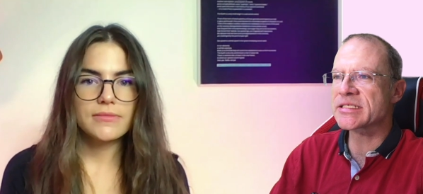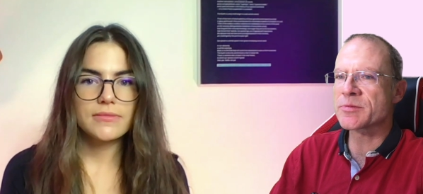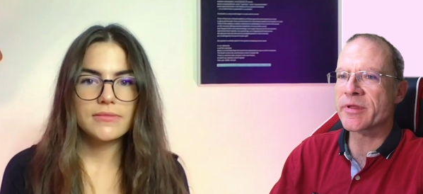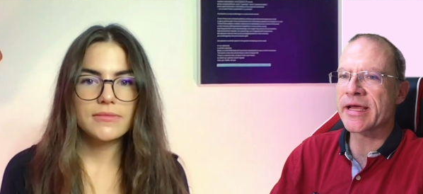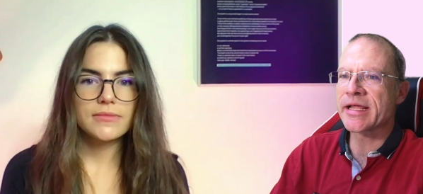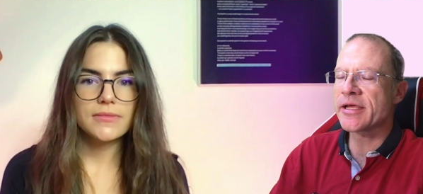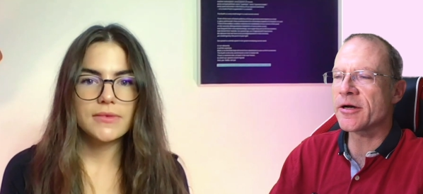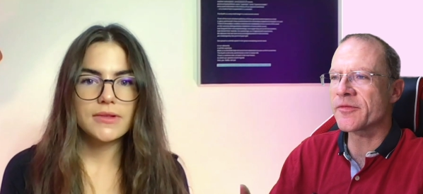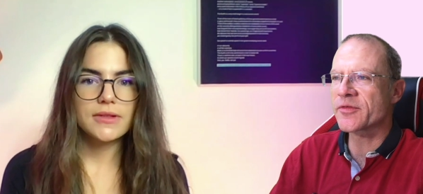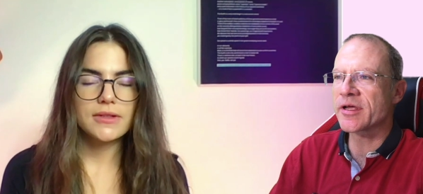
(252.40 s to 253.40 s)
Speaker 1: with any of
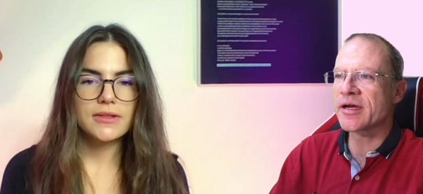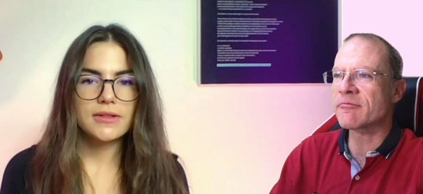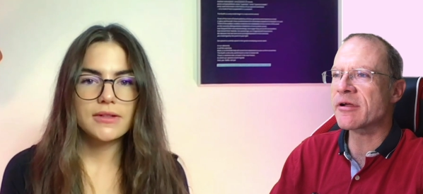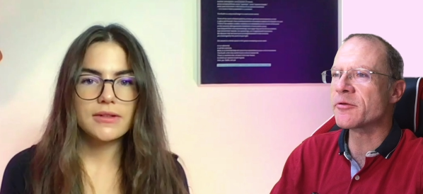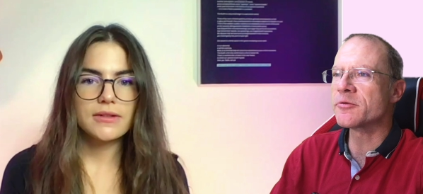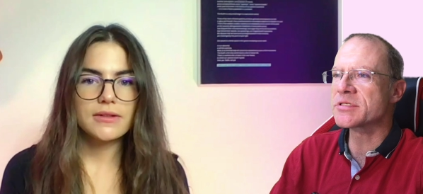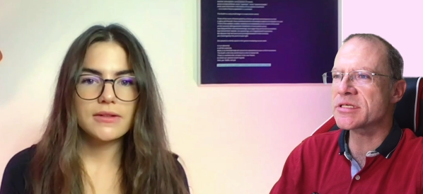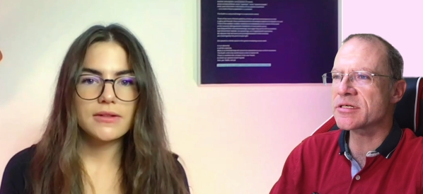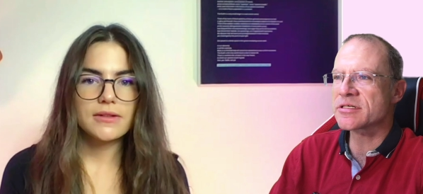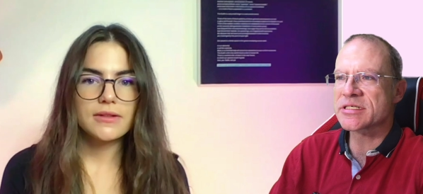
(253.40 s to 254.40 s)
the
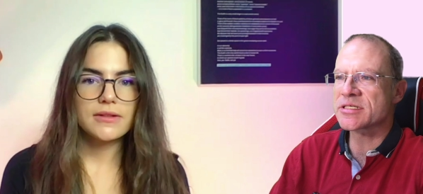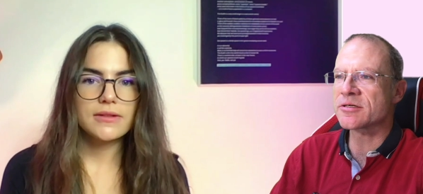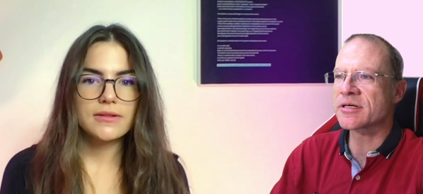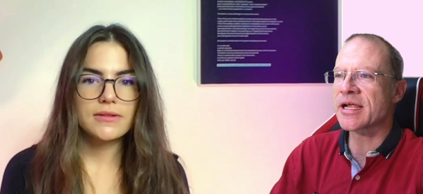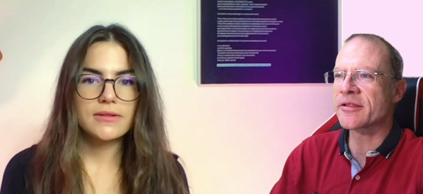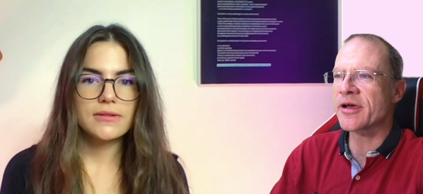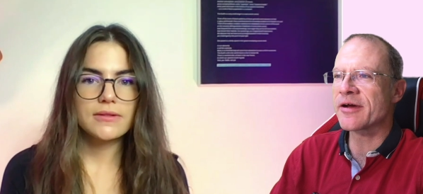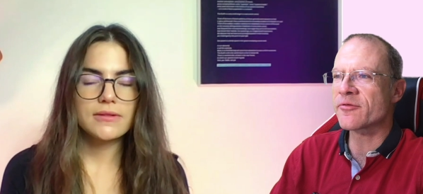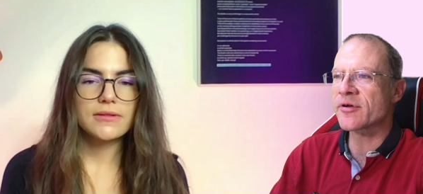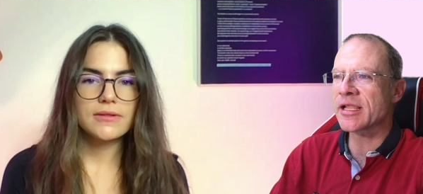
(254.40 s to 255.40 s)
reducers, or that you have
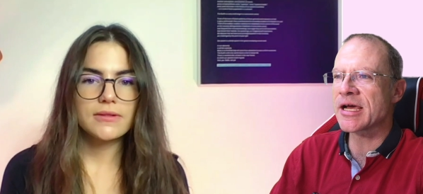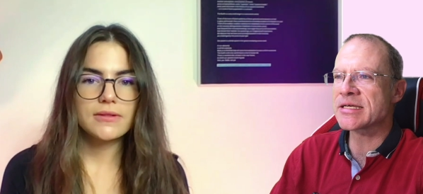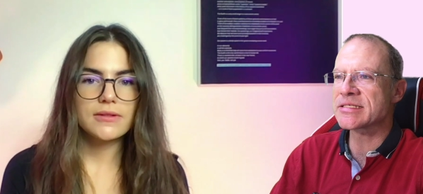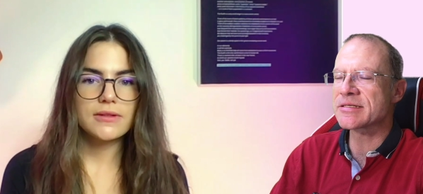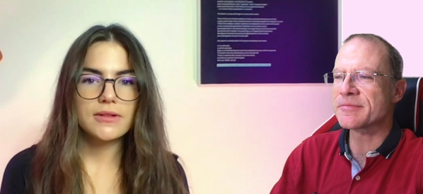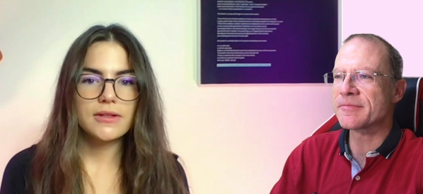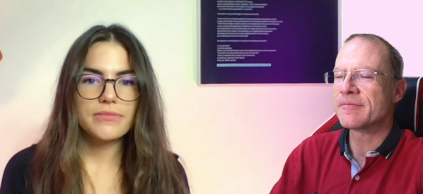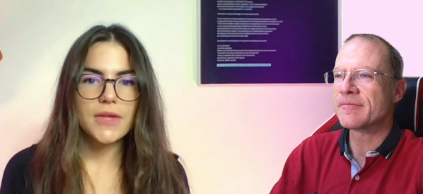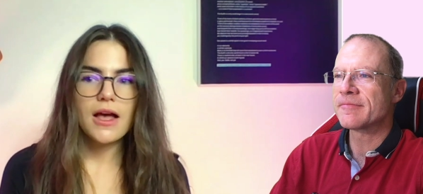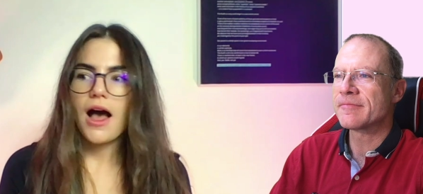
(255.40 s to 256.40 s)
realized?
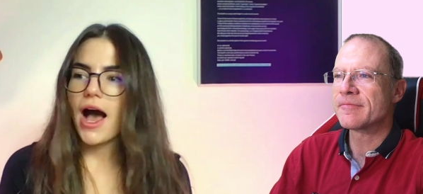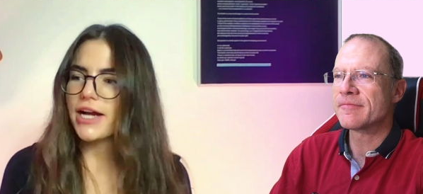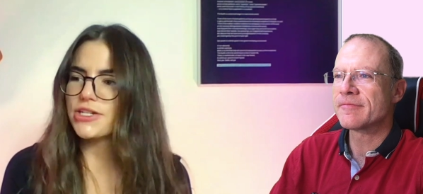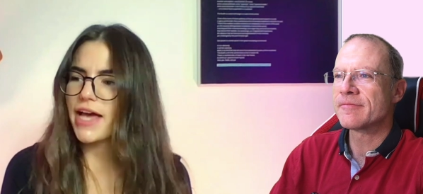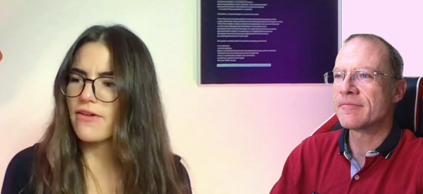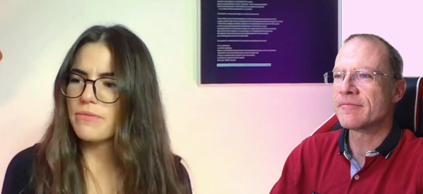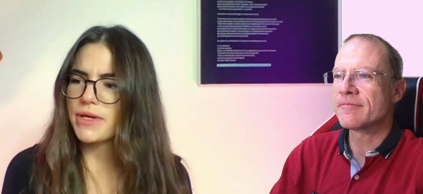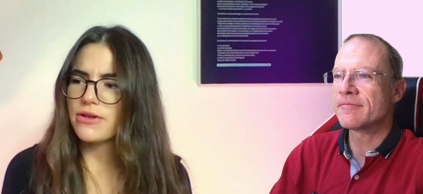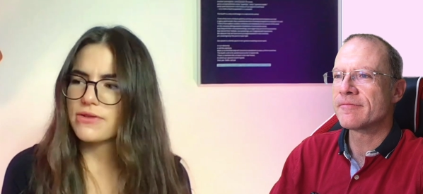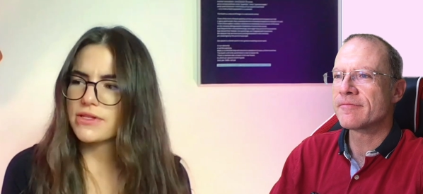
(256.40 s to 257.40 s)
Speaker 2: I actually
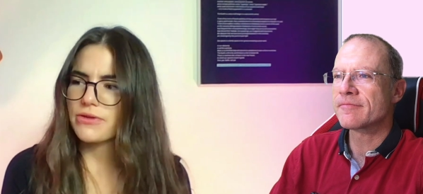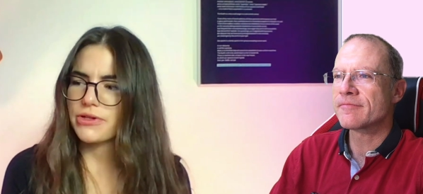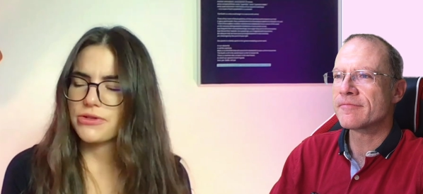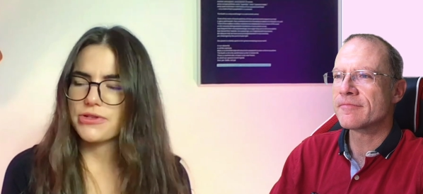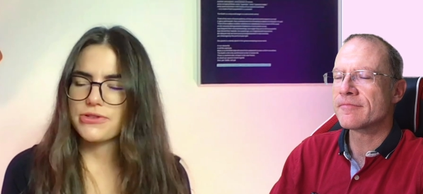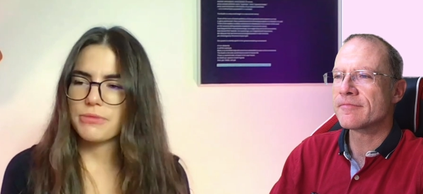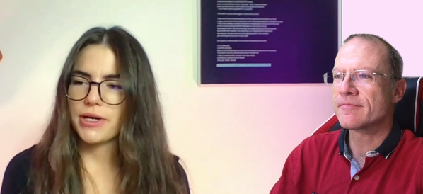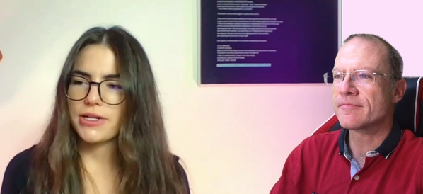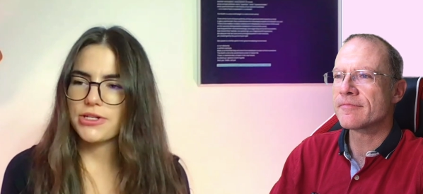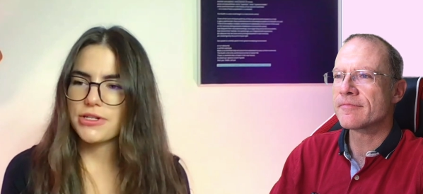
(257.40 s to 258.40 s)
haven't been using the reducers
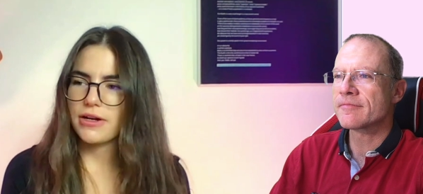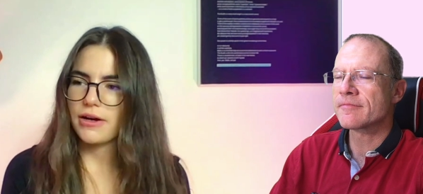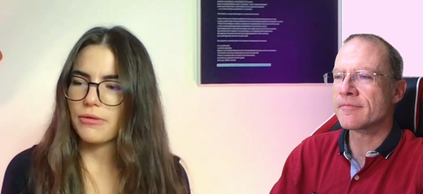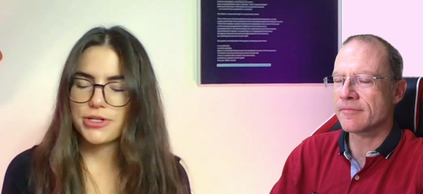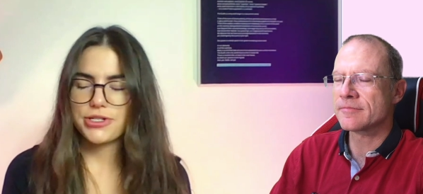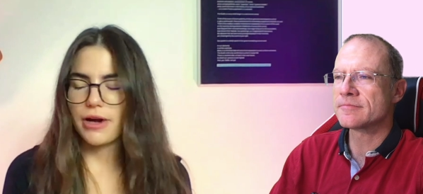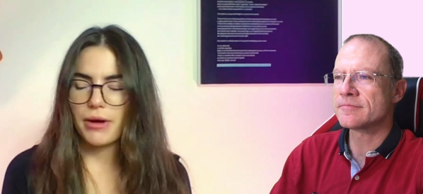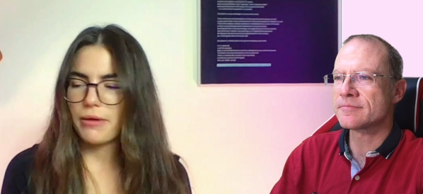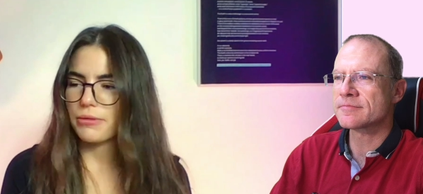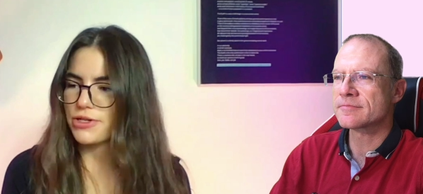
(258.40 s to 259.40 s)
too much, no. uh, which
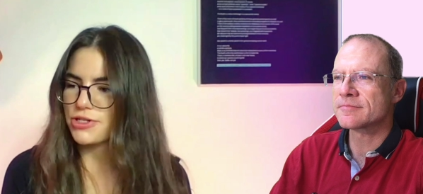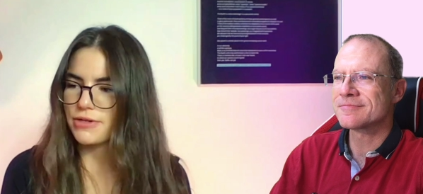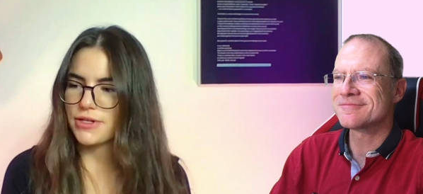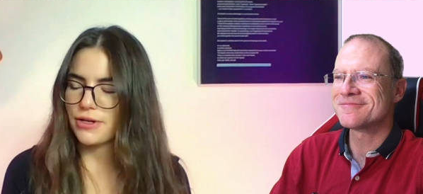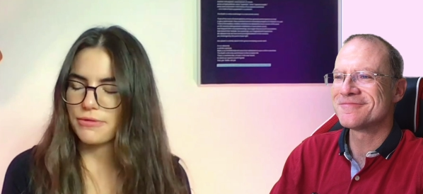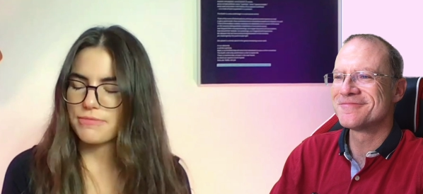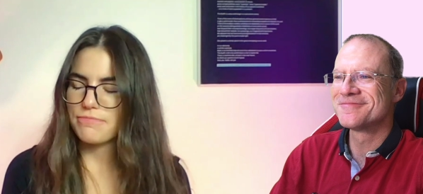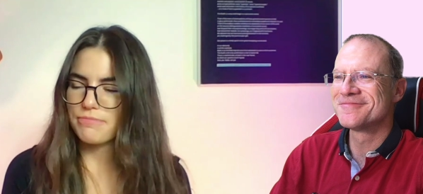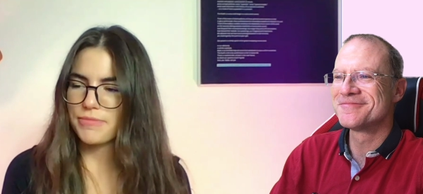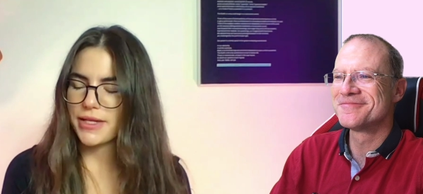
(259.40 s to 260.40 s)
I probably should, you know,
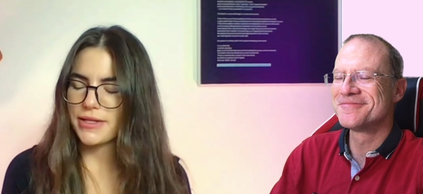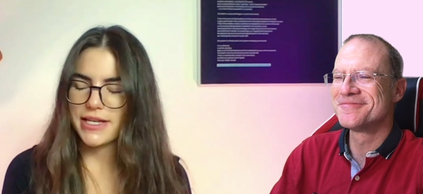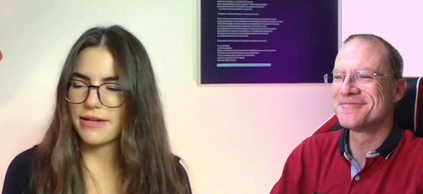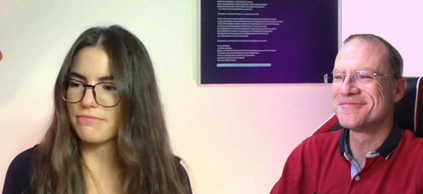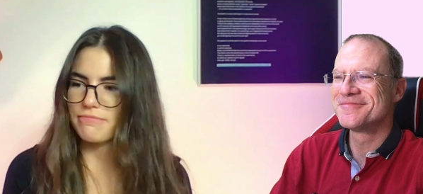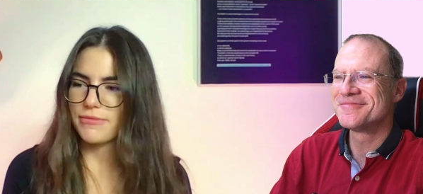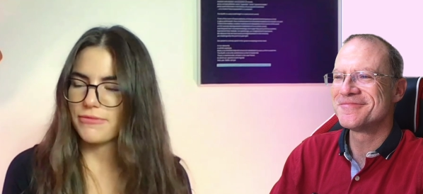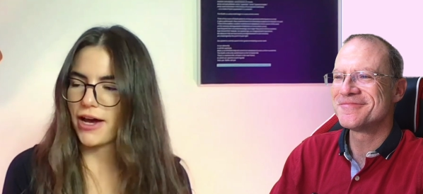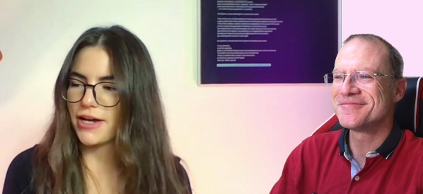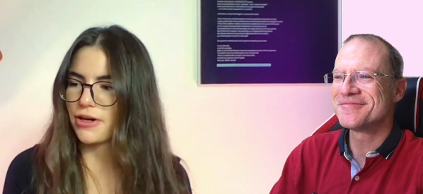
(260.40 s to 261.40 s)
to get
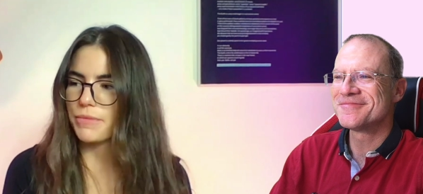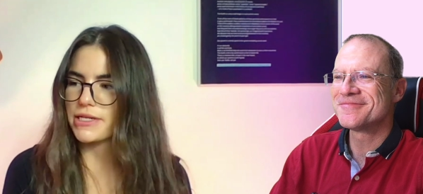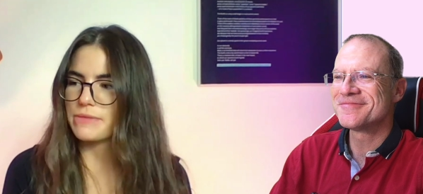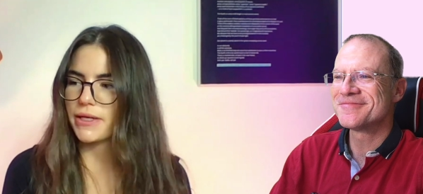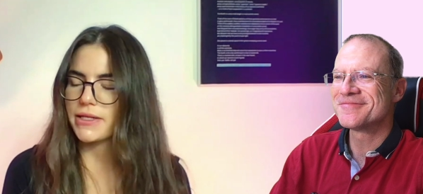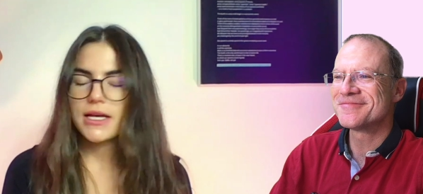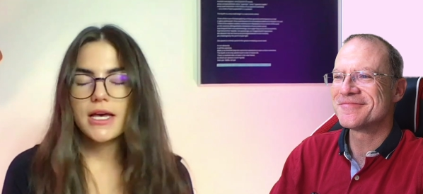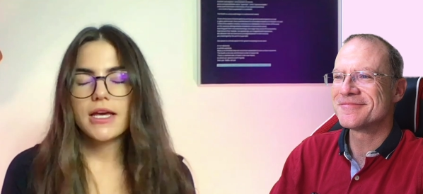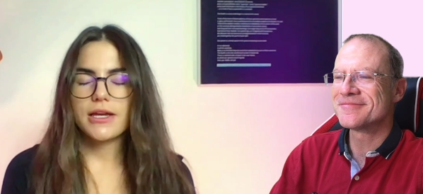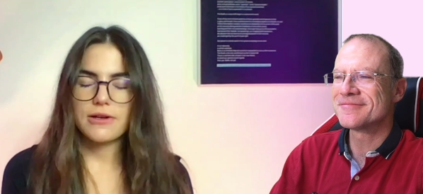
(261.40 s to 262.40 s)
faster optics. But,
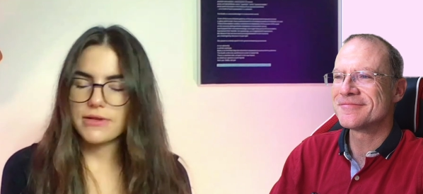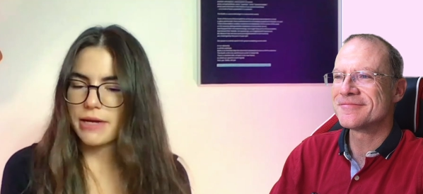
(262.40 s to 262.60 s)
you